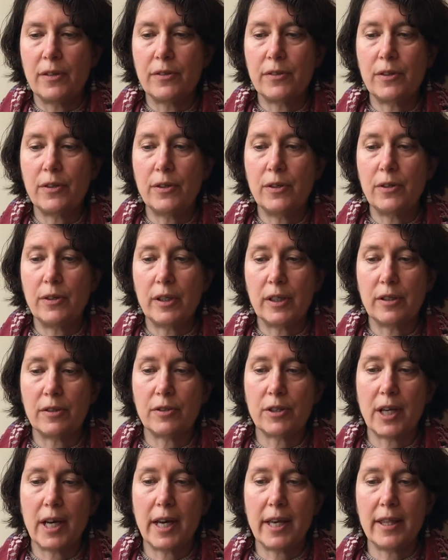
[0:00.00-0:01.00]
So you can
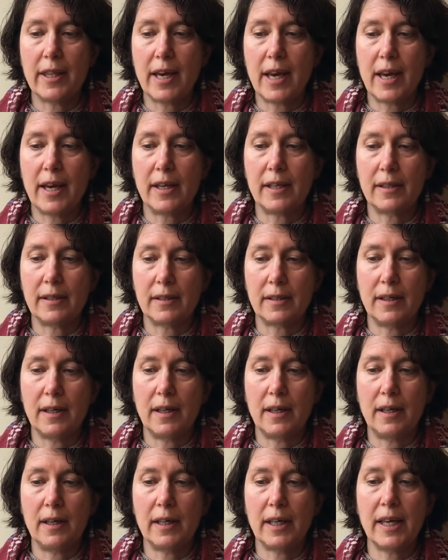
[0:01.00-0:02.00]
try
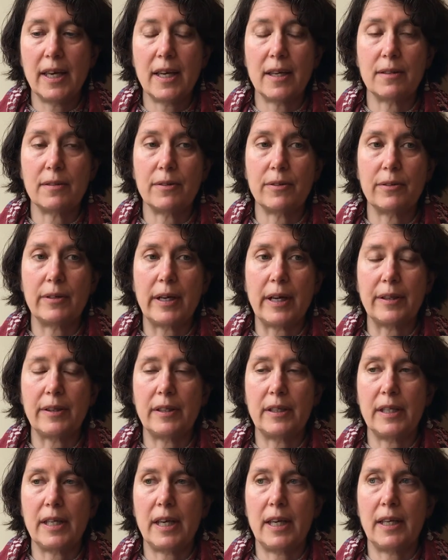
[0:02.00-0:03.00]
that again throughout
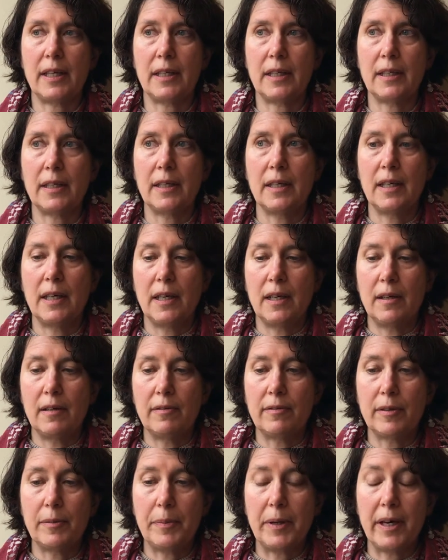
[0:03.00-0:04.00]
the day
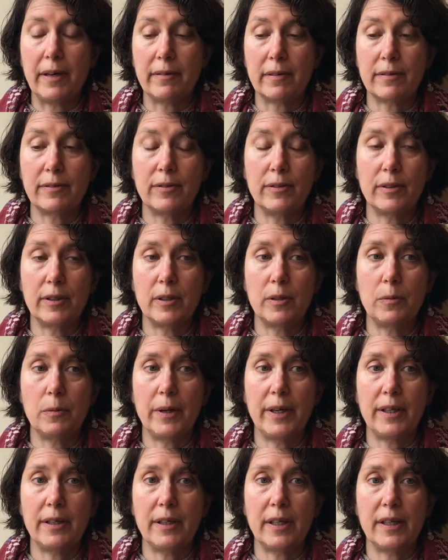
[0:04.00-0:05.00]
for pelvic floor
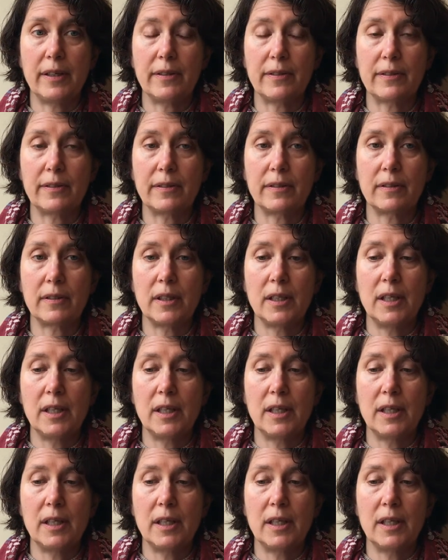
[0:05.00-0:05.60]
awareness.